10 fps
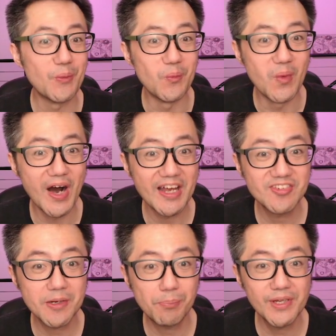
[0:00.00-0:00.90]
Why
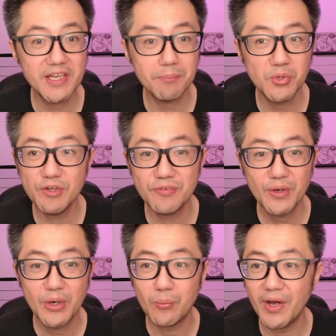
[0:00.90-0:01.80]
is it a brilliant move?
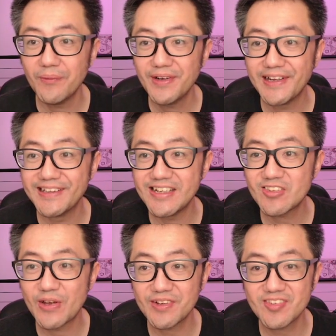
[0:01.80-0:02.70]
Well, let's
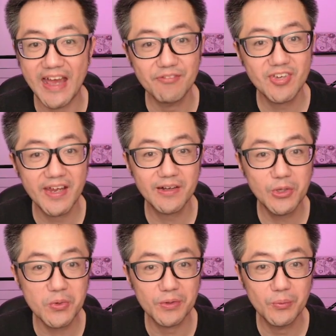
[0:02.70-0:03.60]
go have take a look.